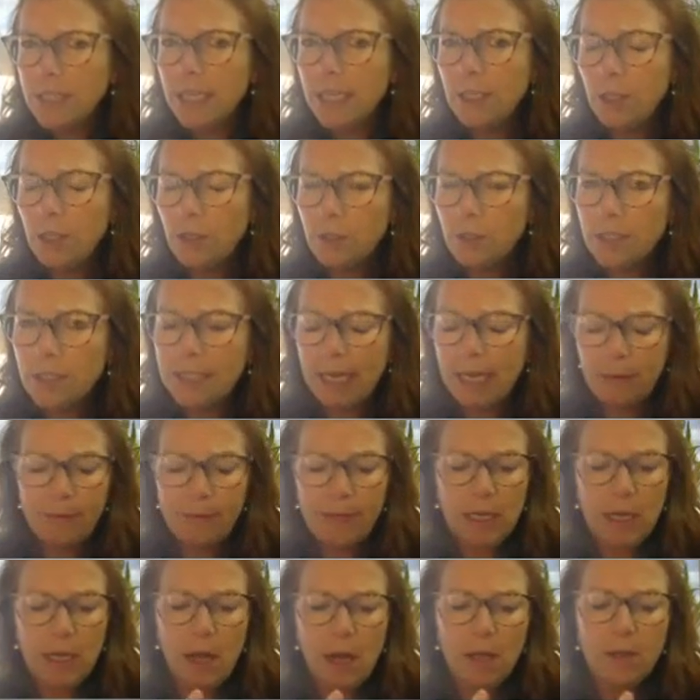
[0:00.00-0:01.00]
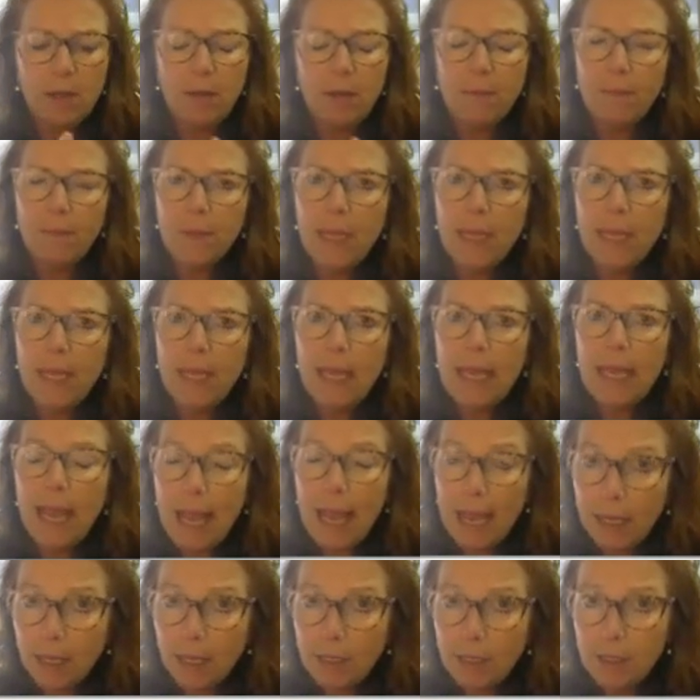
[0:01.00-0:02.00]
In New York State, we call them
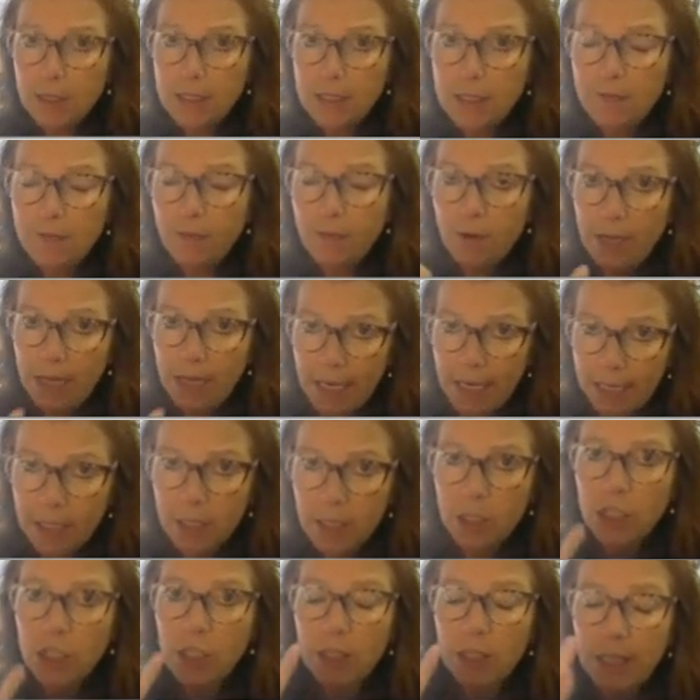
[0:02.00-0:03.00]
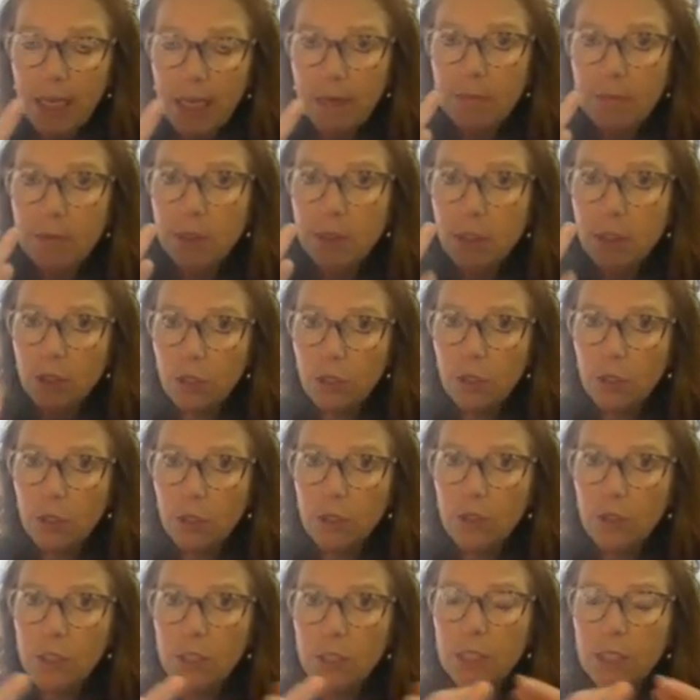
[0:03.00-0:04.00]
ELS for English language
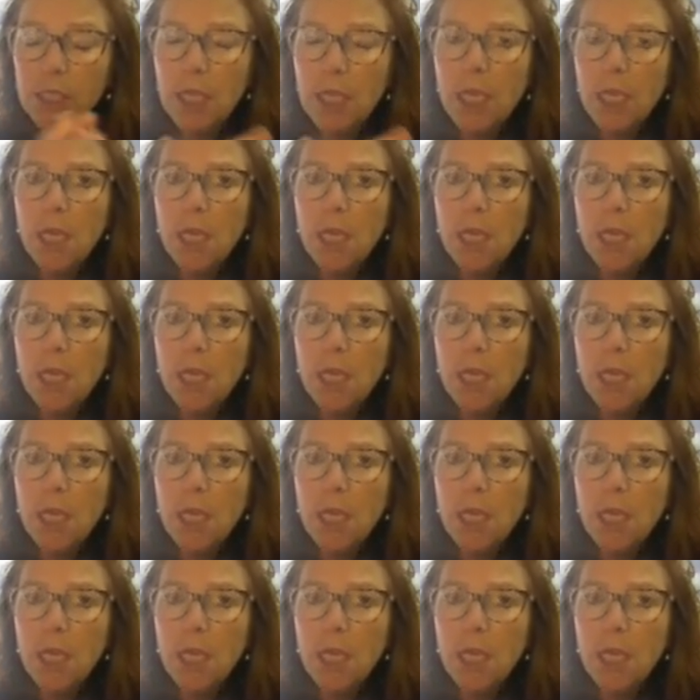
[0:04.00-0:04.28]
learners.